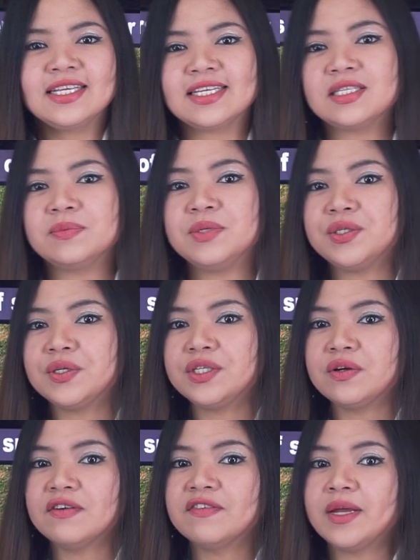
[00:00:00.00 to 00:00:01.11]
Just to be sure
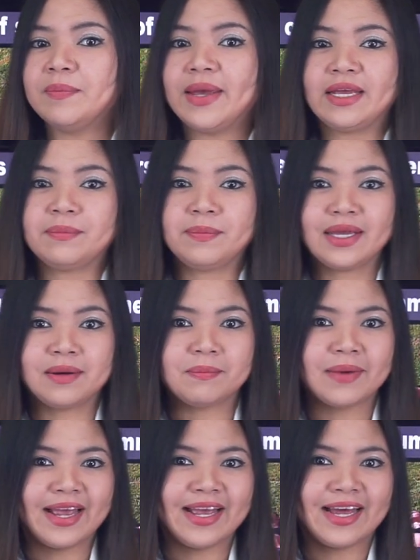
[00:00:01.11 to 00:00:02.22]
to avoid being bitten
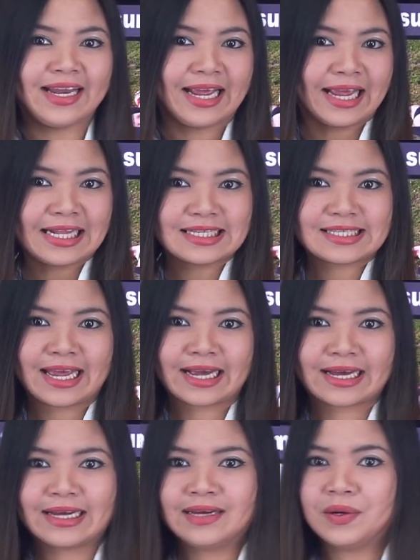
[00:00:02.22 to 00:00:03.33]
by an
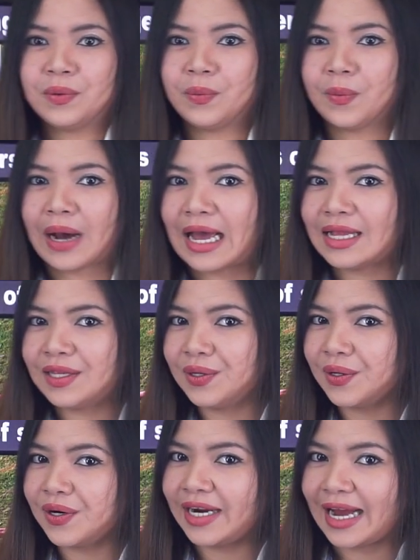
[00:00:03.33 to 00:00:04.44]
insect while
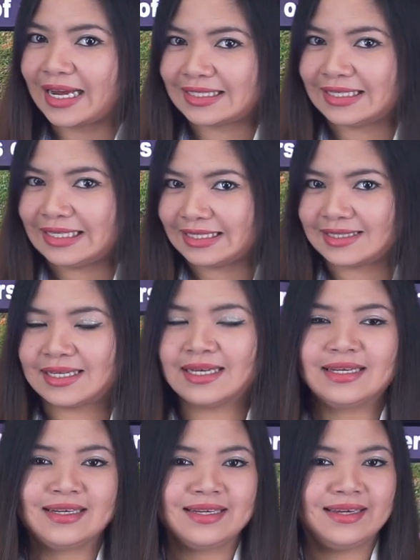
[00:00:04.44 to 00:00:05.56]
you're at it.
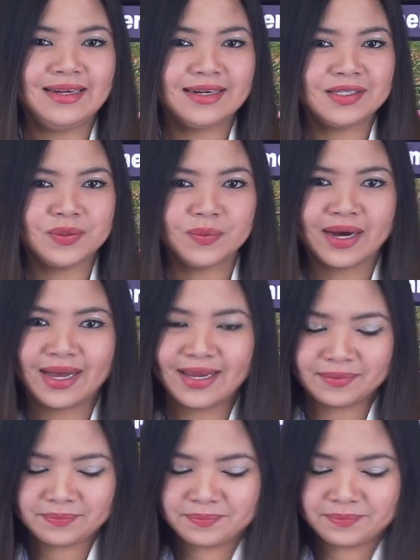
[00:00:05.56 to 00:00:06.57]
Here's why.